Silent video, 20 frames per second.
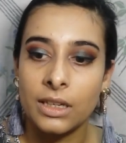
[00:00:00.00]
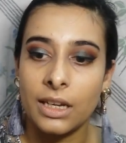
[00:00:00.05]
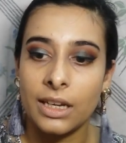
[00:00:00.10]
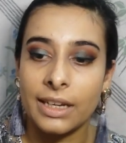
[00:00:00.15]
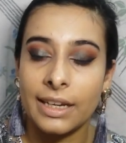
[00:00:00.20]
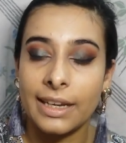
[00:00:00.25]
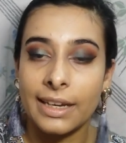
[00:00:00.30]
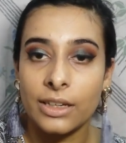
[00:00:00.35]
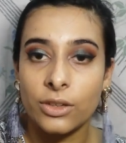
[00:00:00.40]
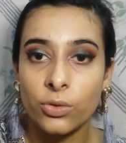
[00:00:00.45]

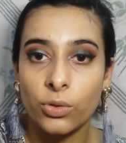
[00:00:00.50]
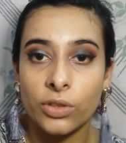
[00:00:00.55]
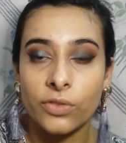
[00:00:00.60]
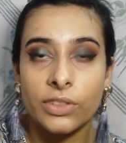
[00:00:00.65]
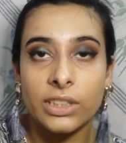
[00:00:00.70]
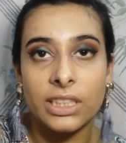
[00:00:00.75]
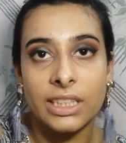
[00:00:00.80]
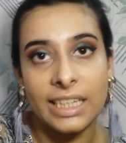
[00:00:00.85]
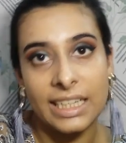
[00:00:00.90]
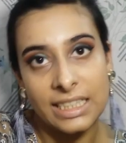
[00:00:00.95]
Again, going
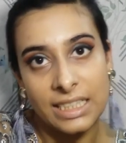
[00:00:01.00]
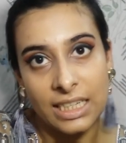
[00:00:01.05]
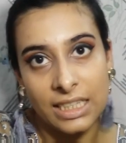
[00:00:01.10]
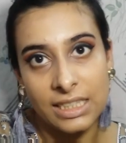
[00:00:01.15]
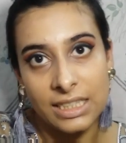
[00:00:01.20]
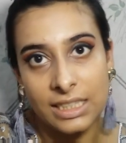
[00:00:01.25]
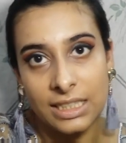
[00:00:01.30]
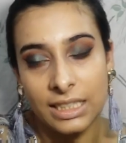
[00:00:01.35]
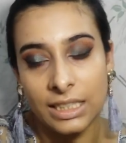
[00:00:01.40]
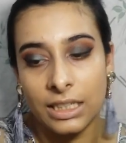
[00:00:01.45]
with the NYX
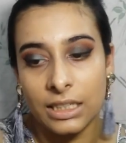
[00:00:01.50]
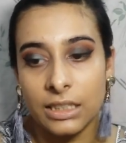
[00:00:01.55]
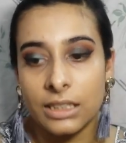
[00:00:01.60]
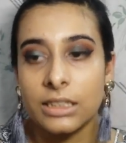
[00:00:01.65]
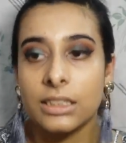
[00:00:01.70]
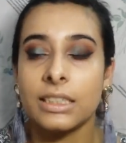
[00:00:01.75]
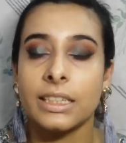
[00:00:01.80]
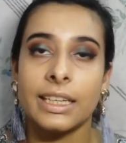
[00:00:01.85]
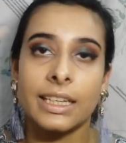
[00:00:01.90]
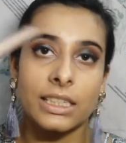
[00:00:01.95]
concealer.
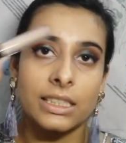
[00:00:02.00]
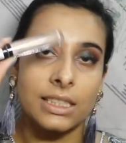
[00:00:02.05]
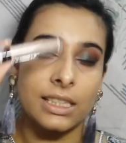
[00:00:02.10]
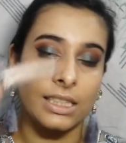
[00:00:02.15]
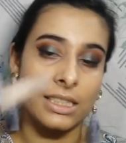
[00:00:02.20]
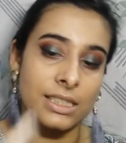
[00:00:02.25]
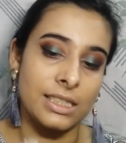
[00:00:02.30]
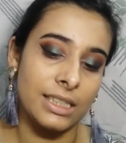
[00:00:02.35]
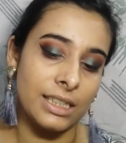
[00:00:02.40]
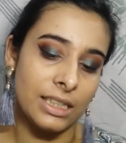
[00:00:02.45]
The NYX
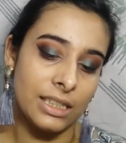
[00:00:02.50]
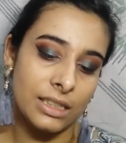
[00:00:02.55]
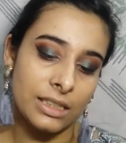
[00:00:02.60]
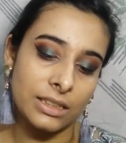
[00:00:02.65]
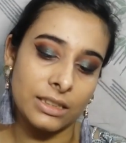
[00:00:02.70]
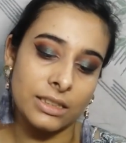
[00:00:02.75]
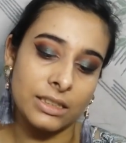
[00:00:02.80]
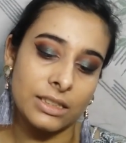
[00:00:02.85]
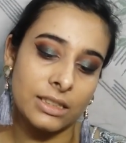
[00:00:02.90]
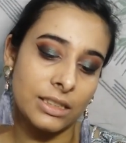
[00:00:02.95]

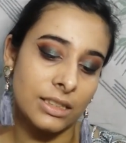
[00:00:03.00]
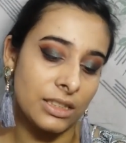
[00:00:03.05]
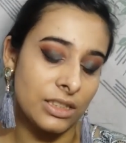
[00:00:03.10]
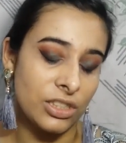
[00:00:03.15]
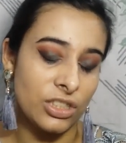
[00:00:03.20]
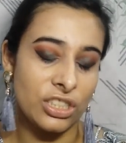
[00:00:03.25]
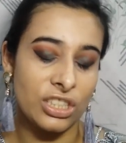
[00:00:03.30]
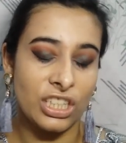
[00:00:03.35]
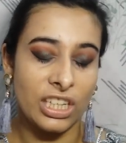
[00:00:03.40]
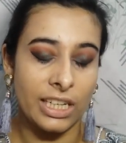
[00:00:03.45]
concealer, this is in the
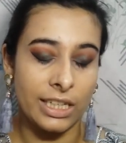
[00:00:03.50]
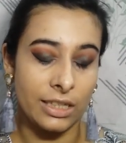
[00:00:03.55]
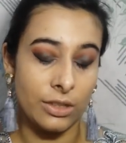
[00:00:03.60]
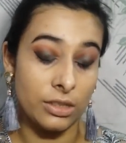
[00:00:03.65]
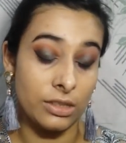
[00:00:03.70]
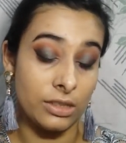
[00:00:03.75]
shade